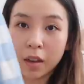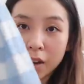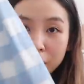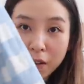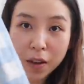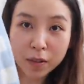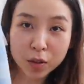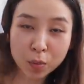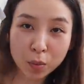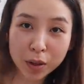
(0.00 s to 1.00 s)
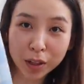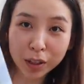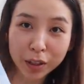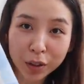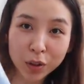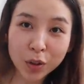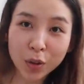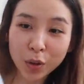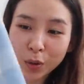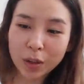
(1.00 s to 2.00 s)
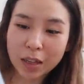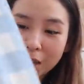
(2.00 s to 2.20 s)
Then I found this really cute